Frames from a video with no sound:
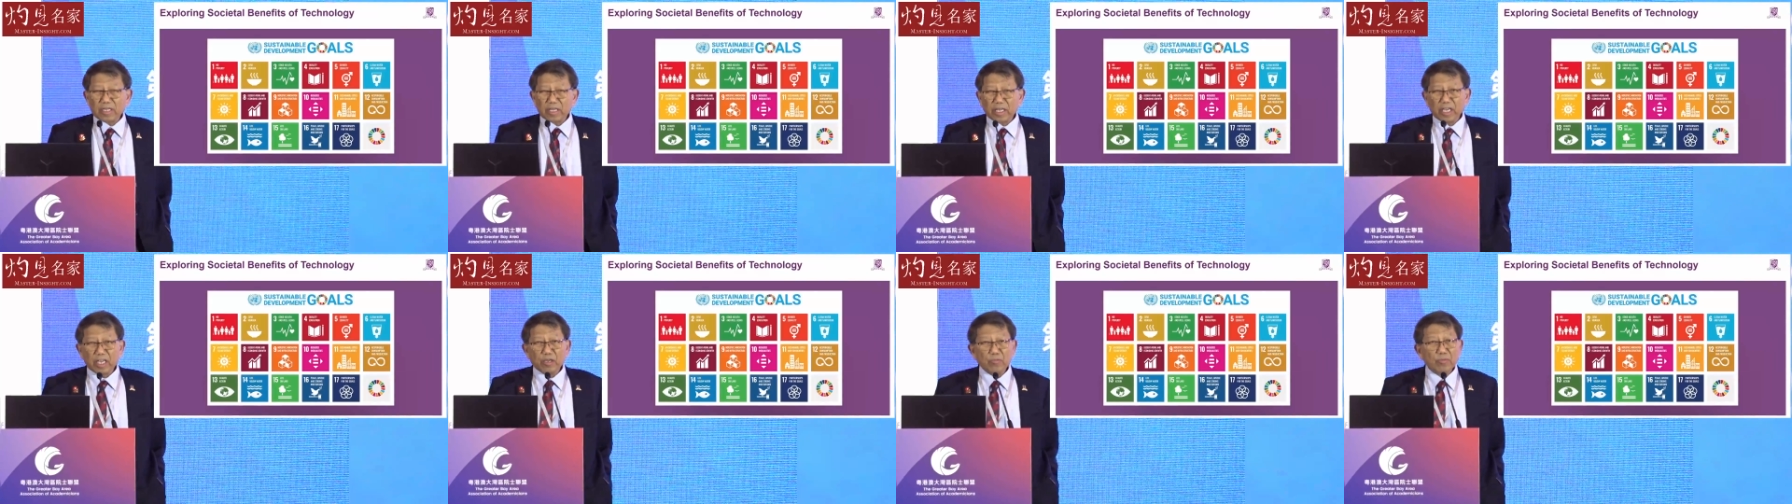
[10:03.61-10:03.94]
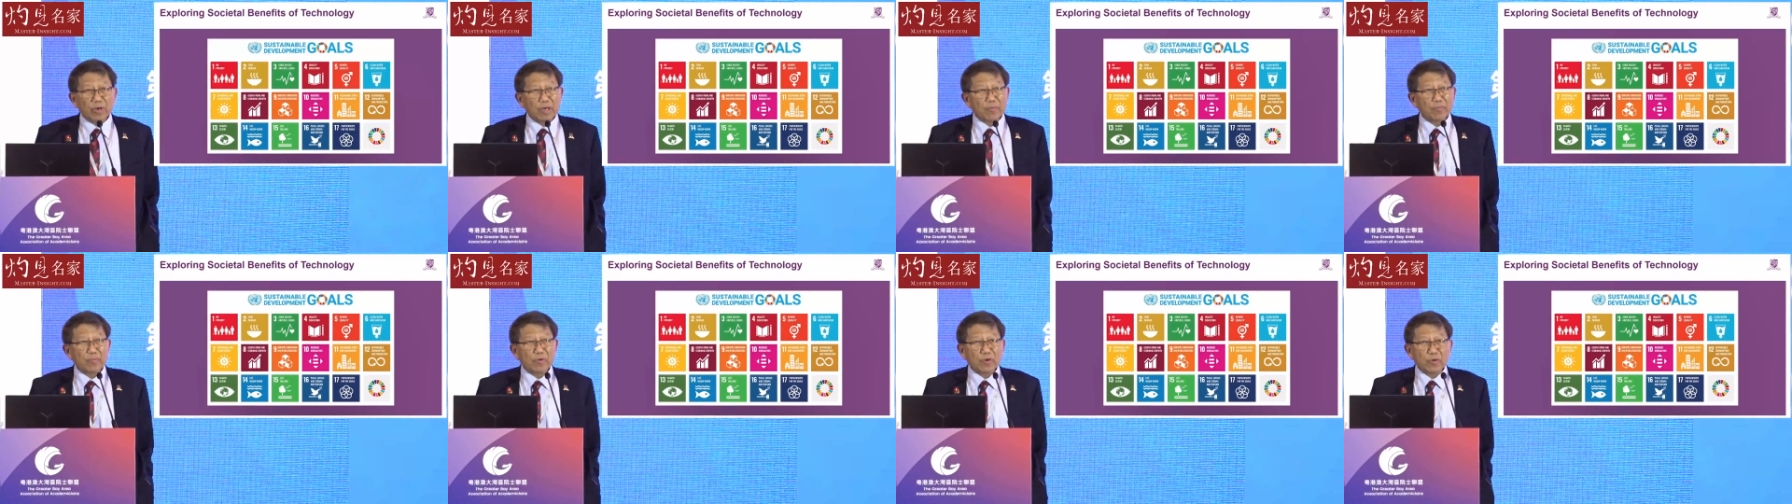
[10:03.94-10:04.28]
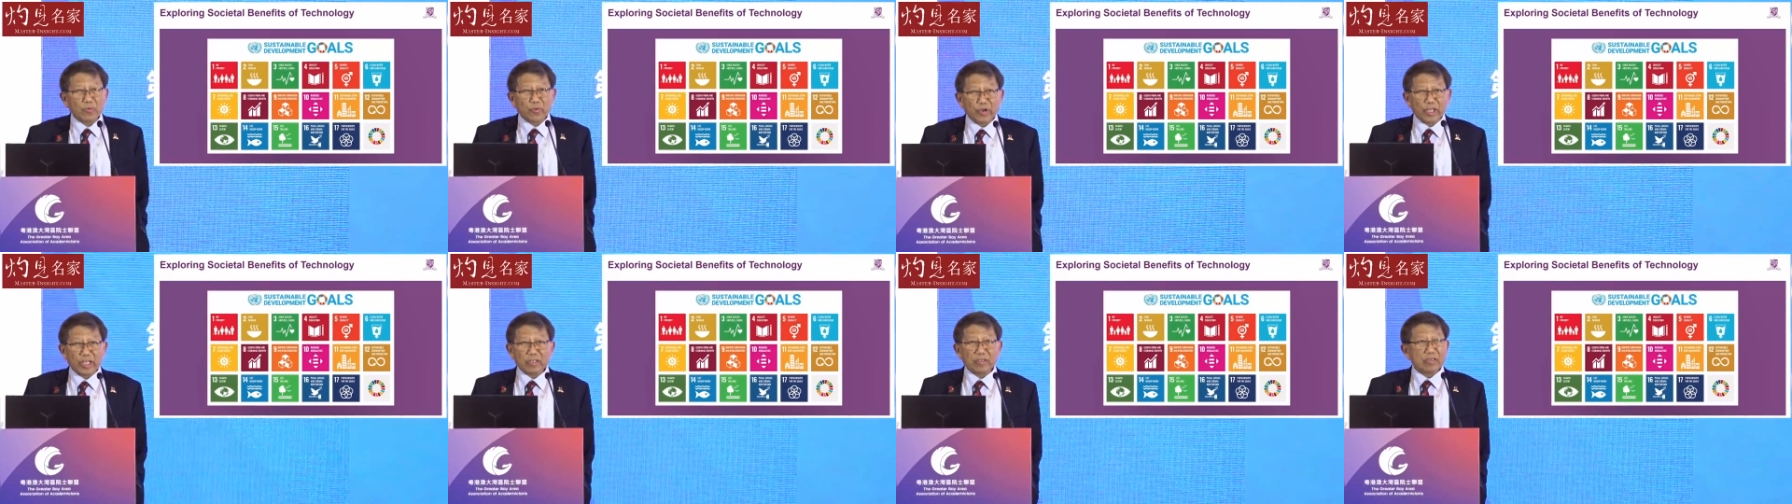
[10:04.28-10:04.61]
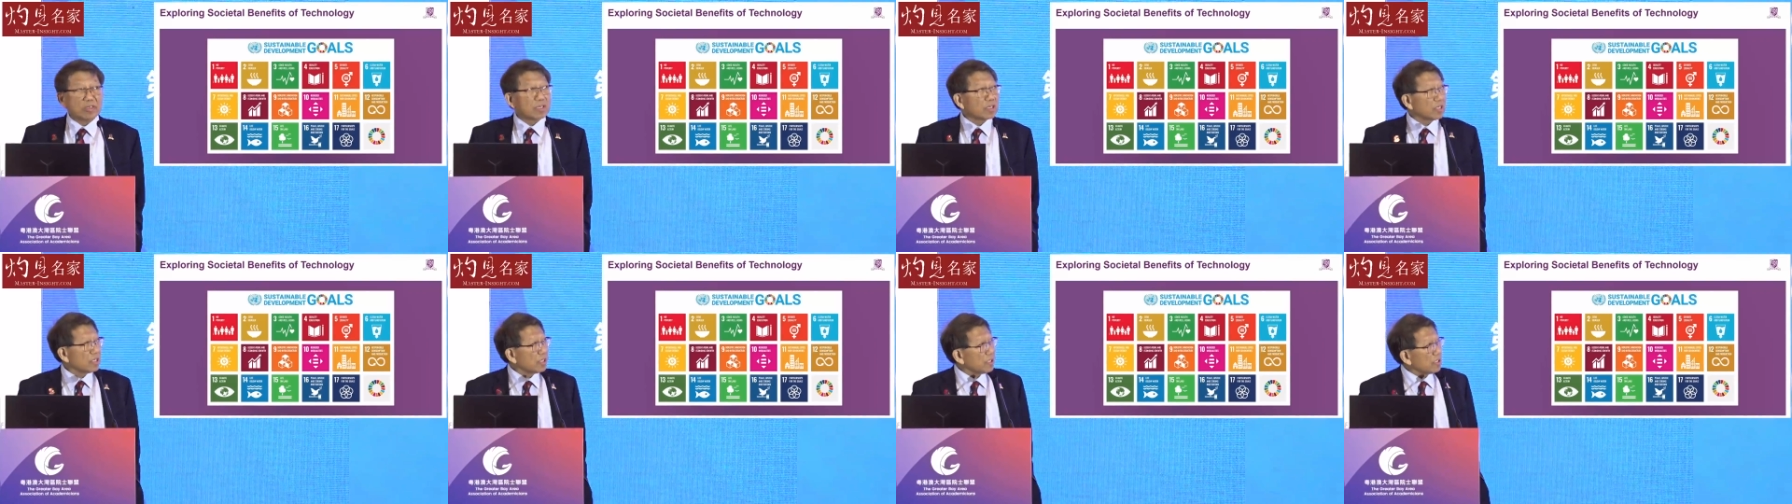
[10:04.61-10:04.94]
came up
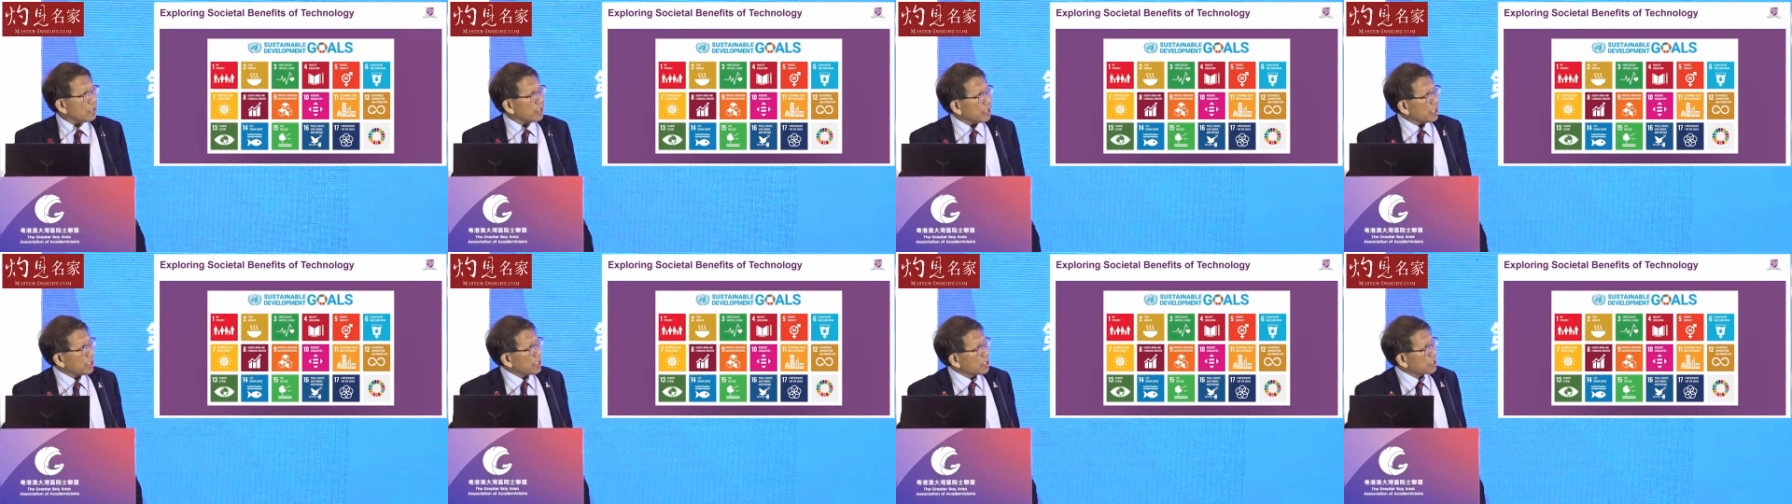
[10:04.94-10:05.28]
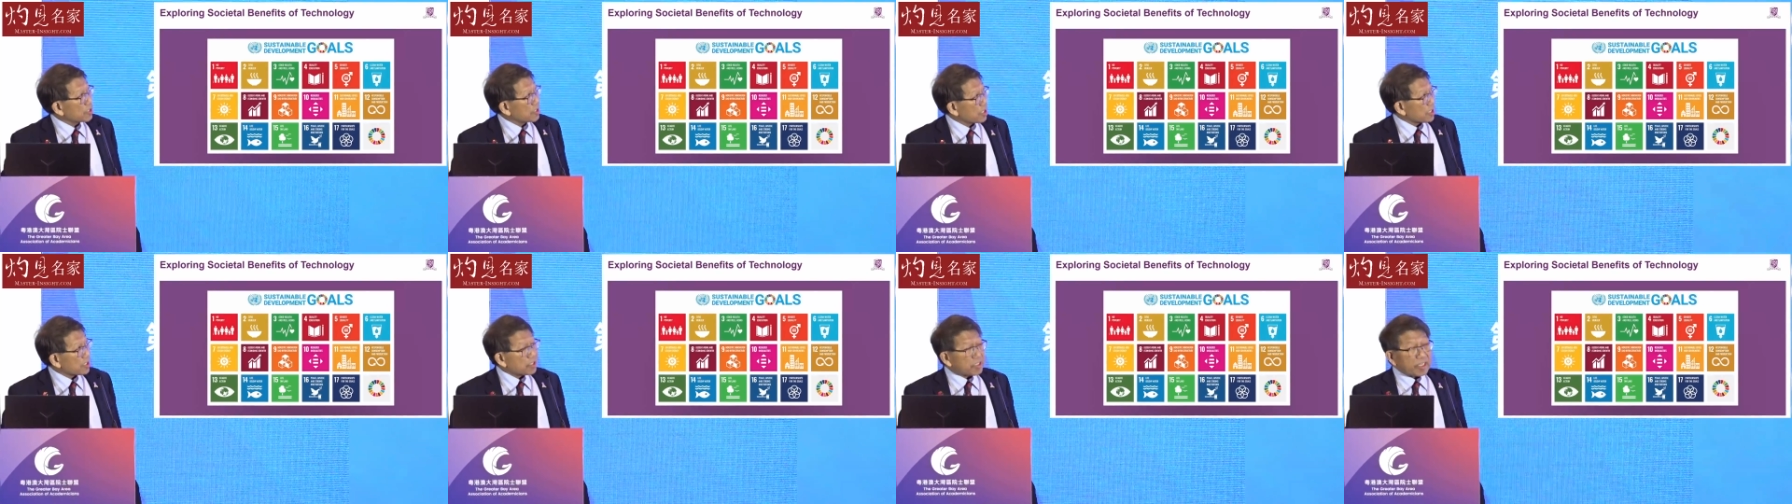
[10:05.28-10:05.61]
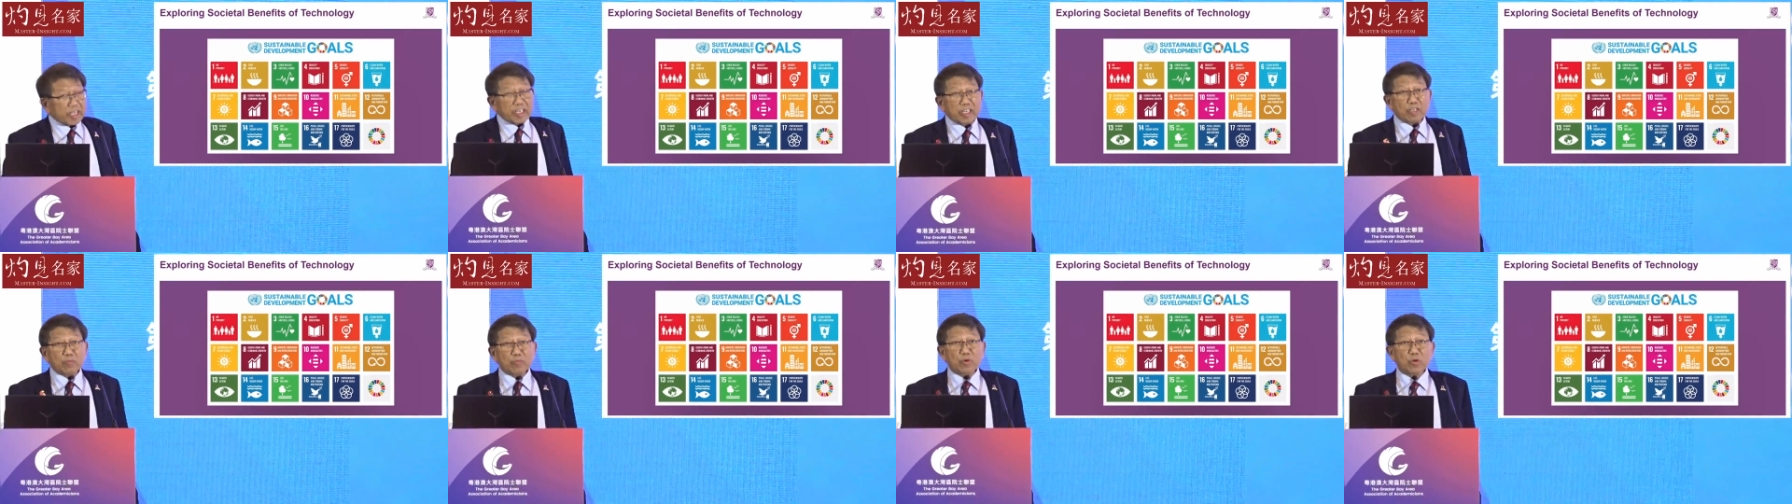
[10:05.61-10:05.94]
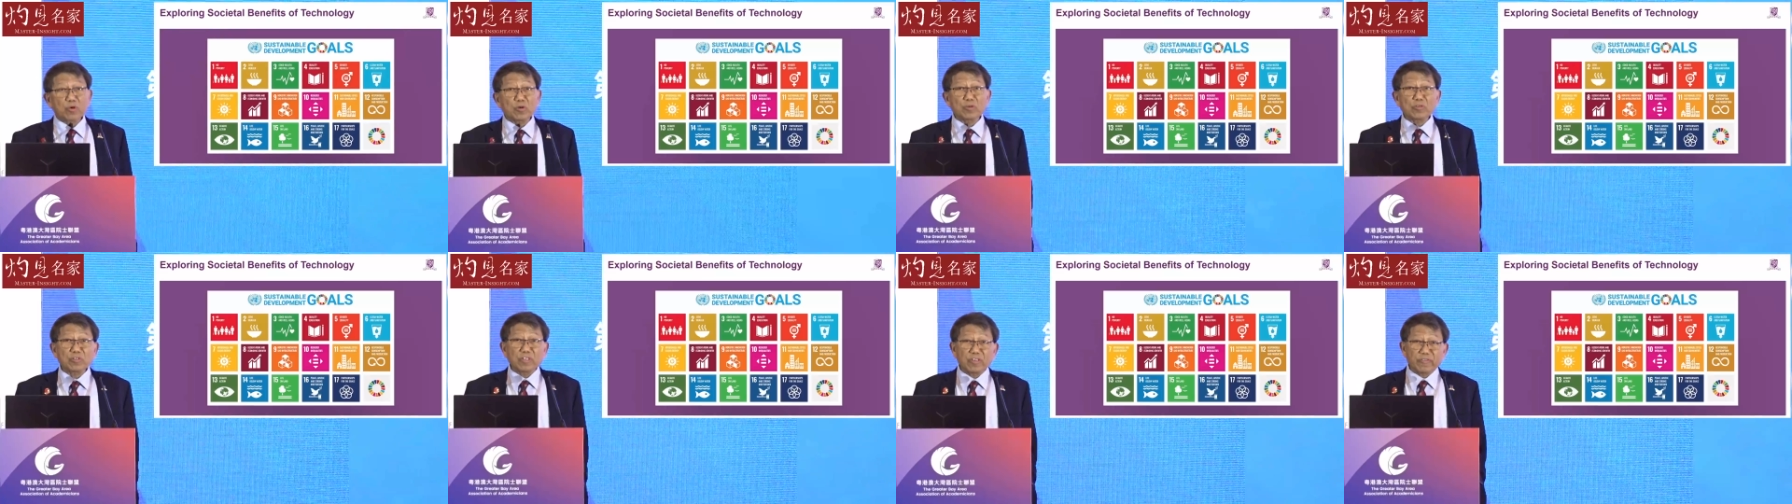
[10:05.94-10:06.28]
with the Sustainable